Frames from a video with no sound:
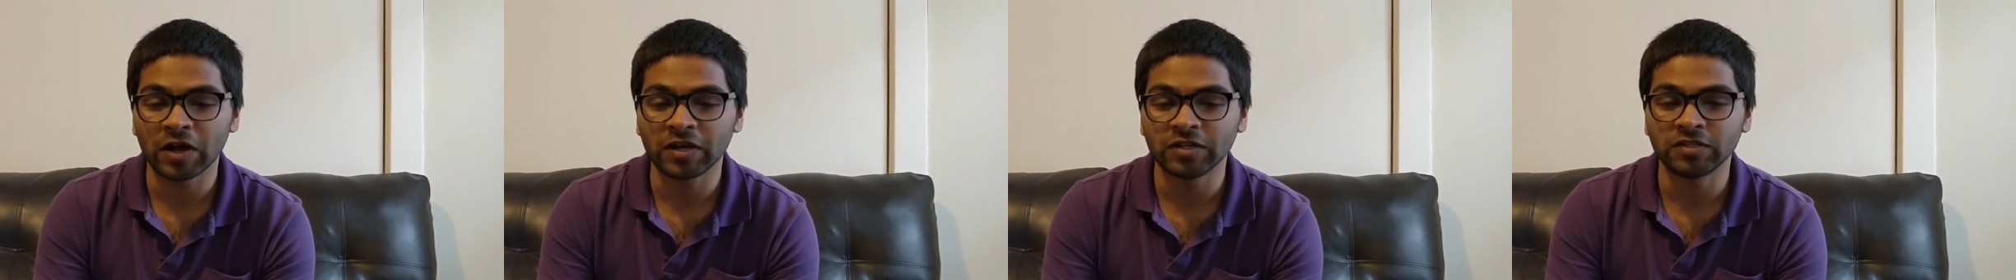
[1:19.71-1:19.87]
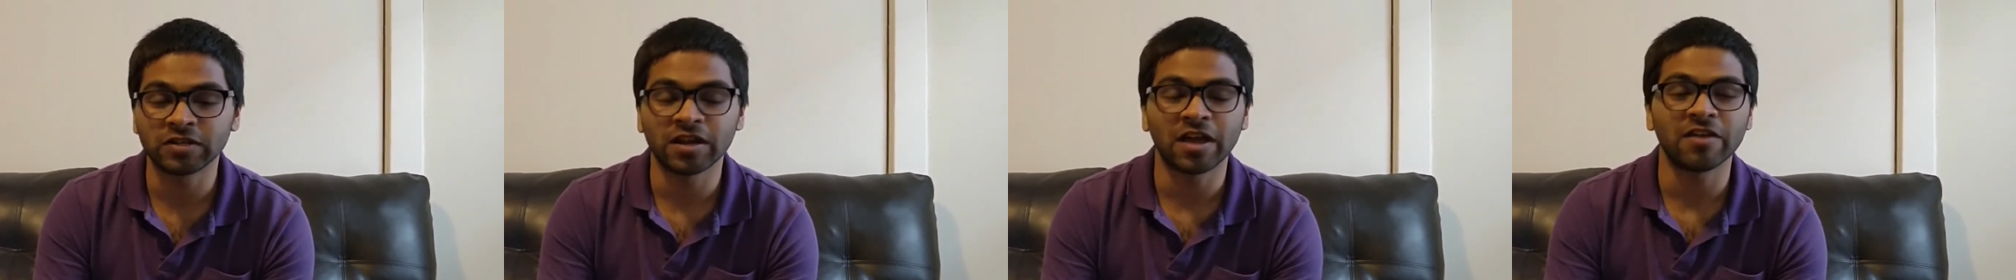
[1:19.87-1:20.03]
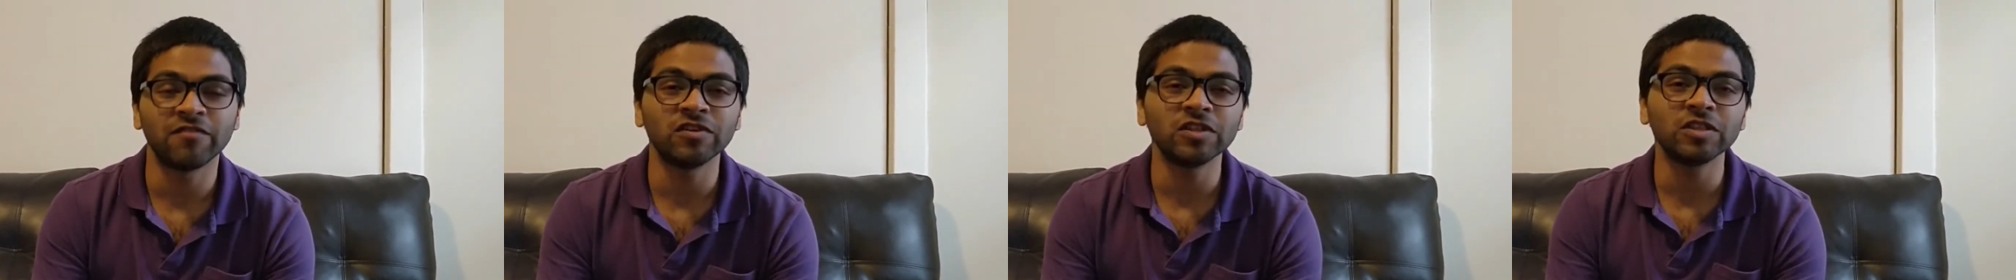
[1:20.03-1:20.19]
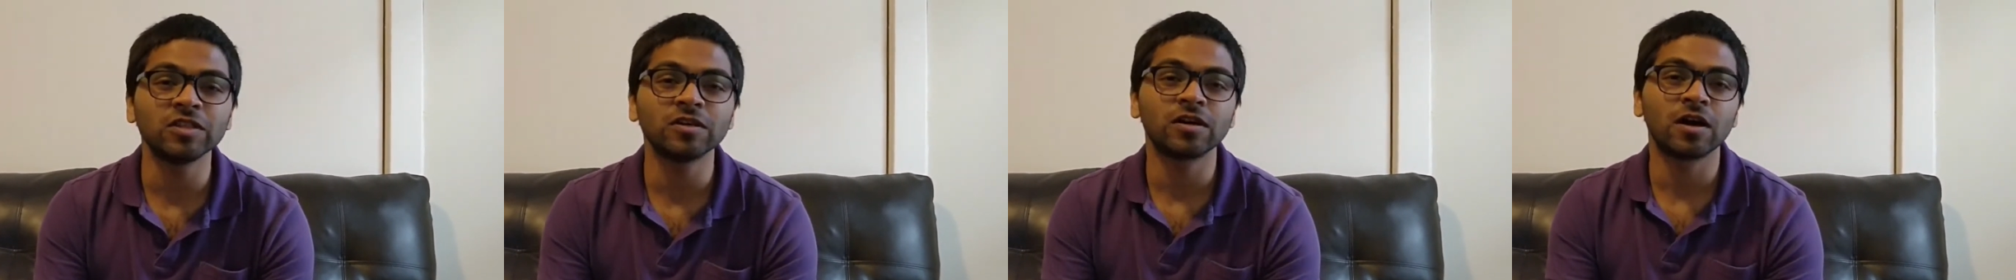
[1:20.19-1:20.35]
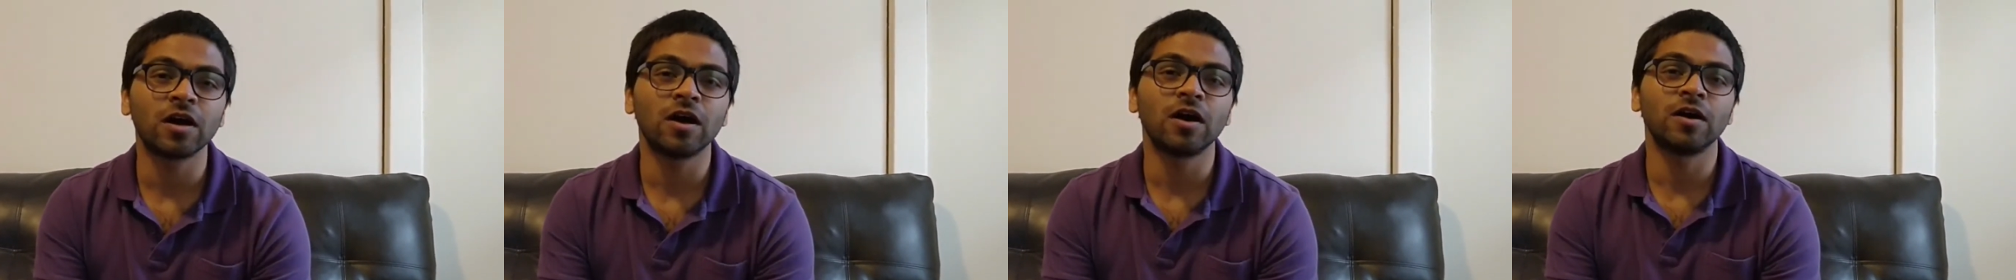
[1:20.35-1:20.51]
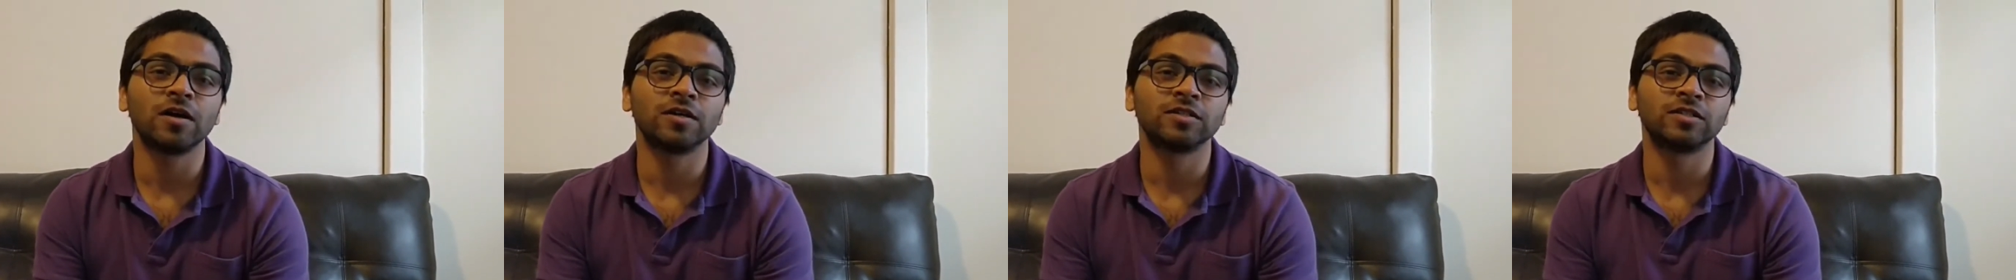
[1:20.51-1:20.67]
driving the
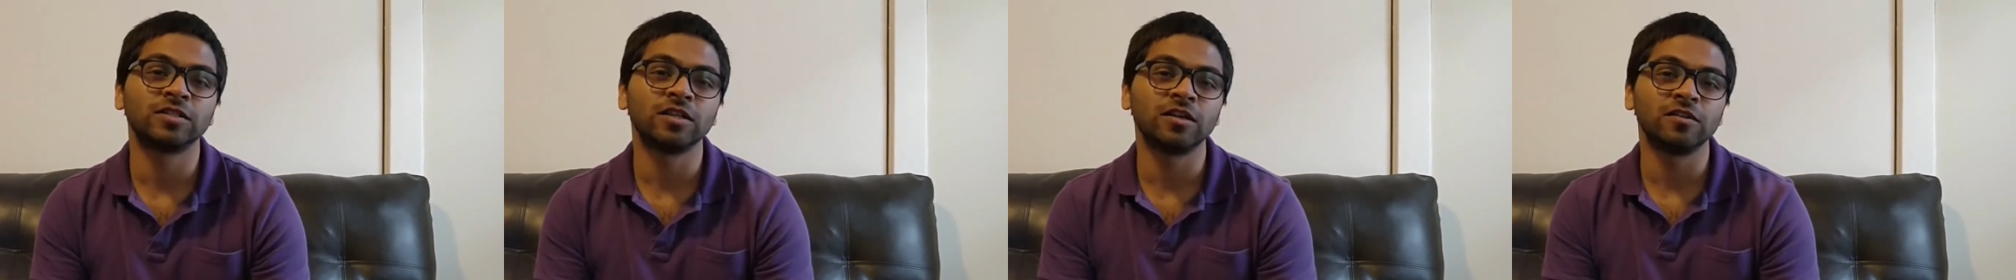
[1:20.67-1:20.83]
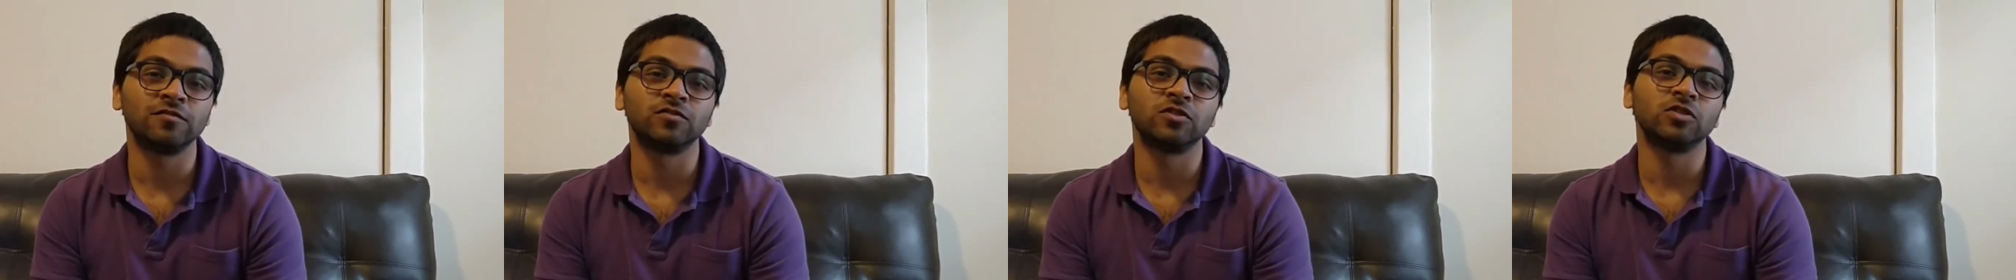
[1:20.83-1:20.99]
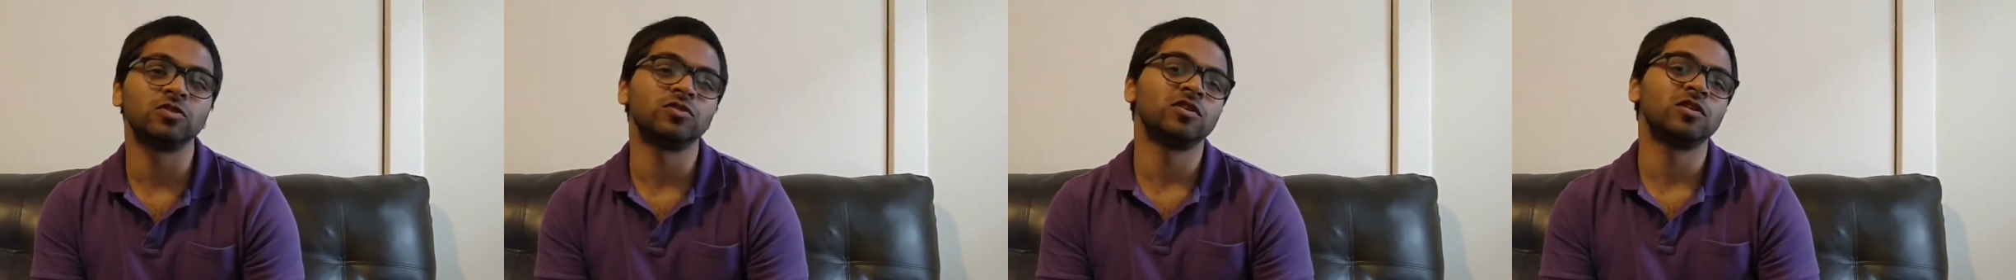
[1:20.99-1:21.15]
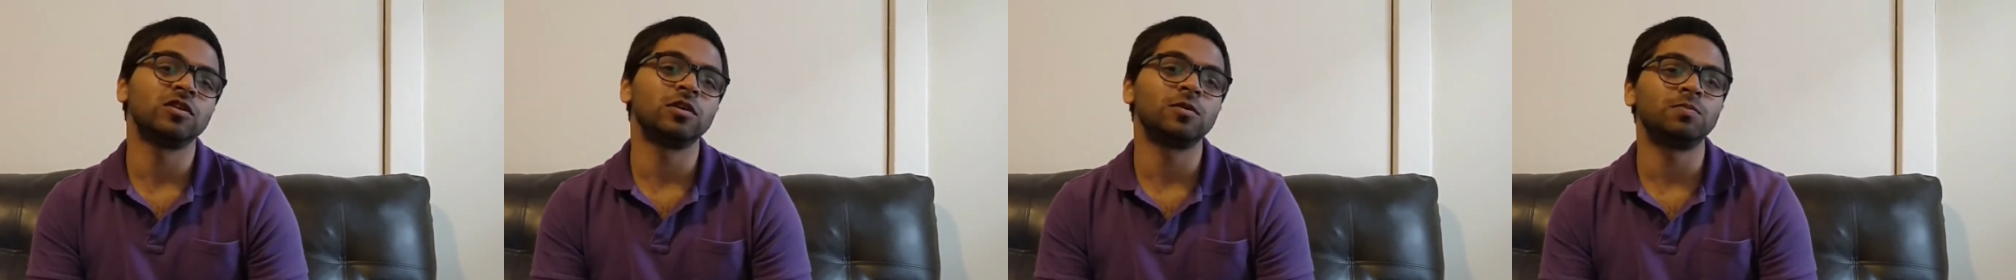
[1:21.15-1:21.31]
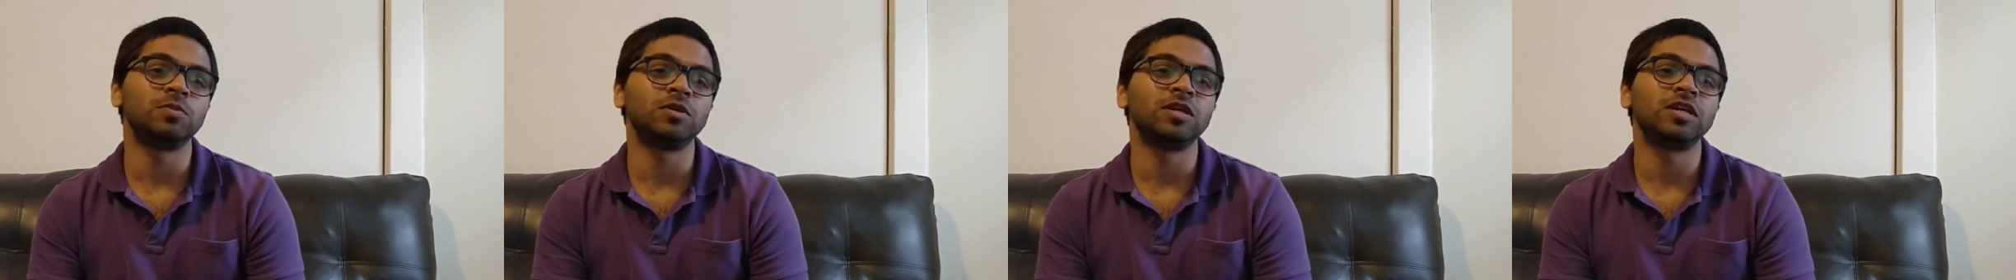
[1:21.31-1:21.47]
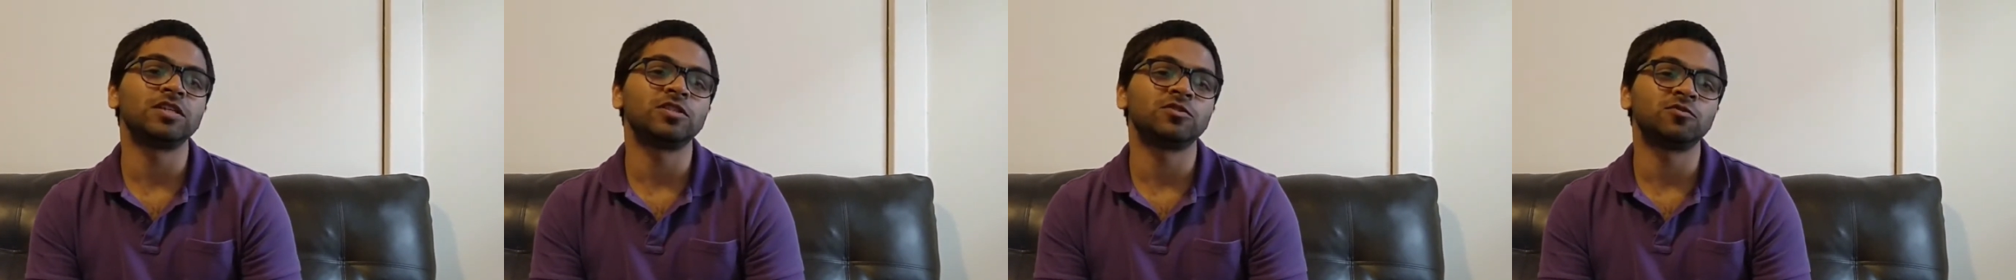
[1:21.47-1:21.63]
car ourselves using a
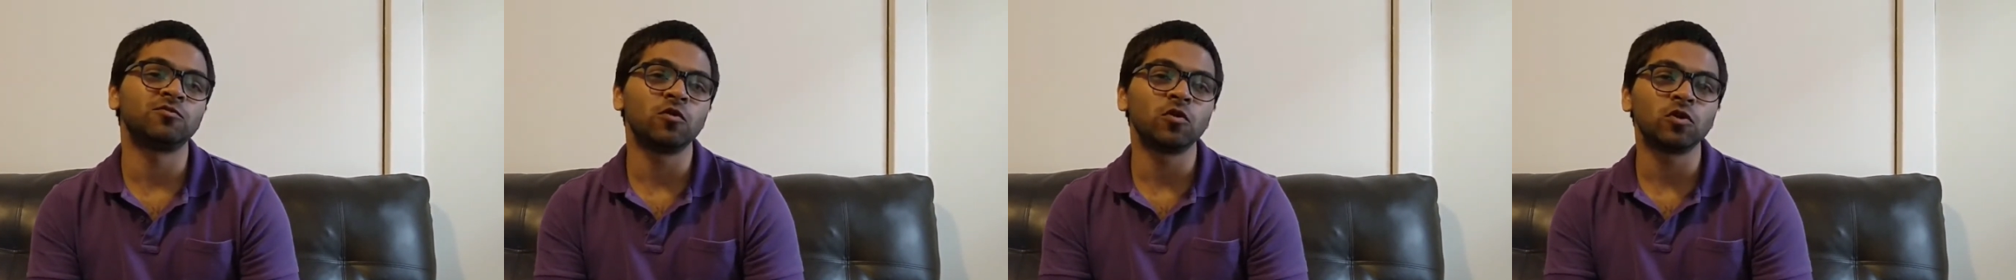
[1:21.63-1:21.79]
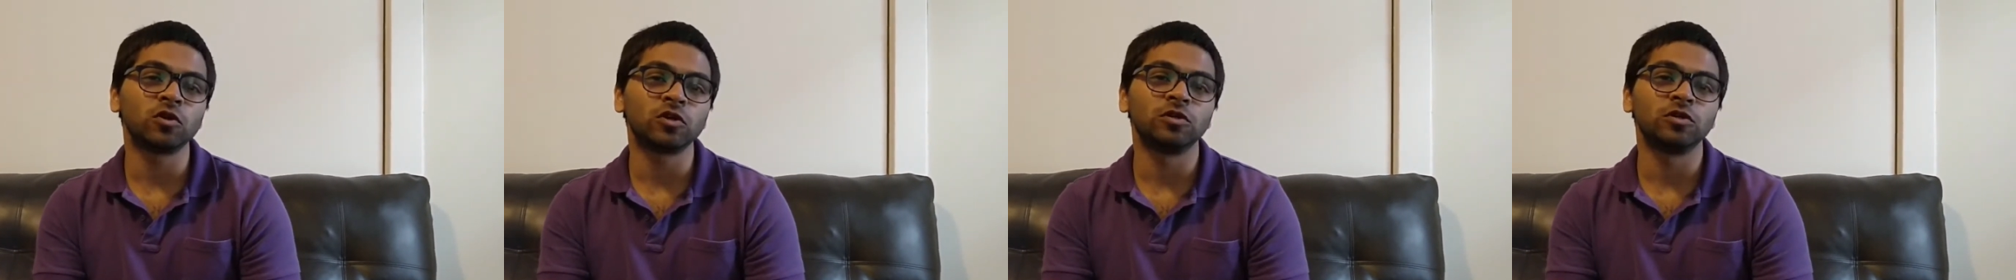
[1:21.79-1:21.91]
PS4